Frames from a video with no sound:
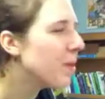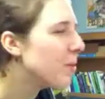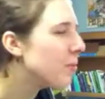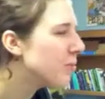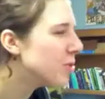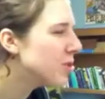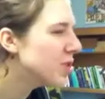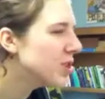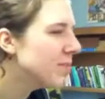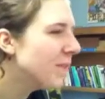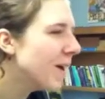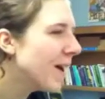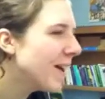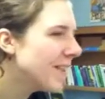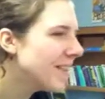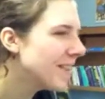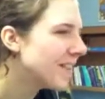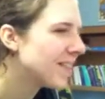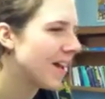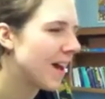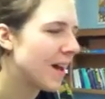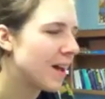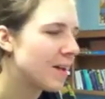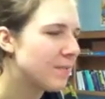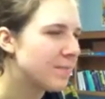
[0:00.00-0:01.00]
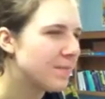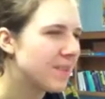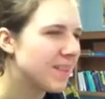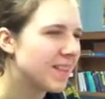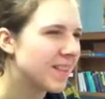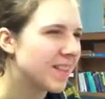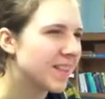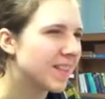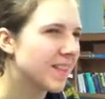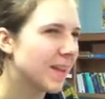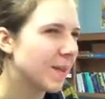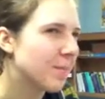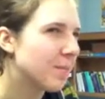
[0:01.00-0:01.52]
you buy these eyepieces
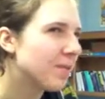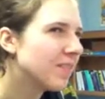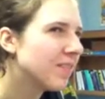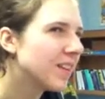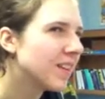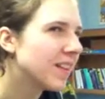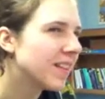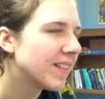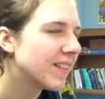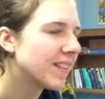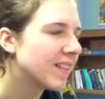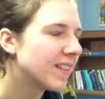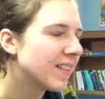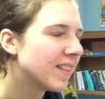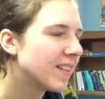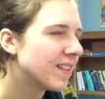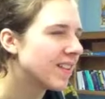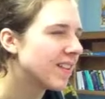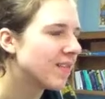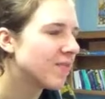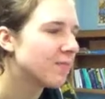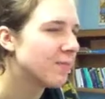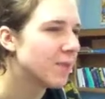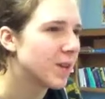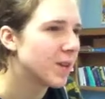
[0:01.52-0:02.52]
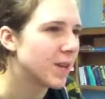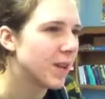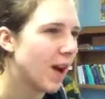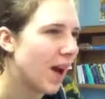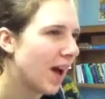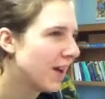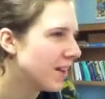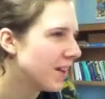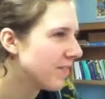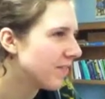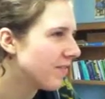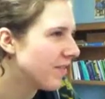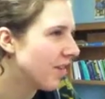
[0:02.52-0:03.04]
separately since, we kind
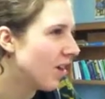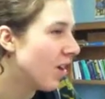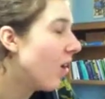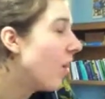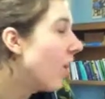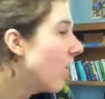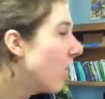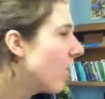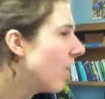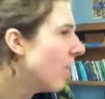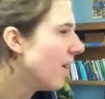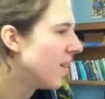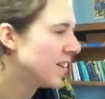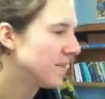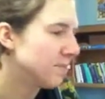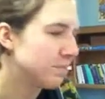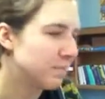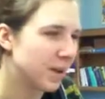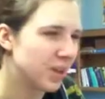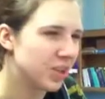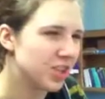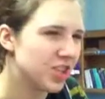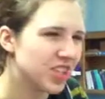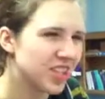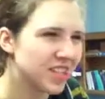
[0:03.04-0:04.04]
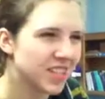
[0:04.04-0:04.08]
of are on a budget?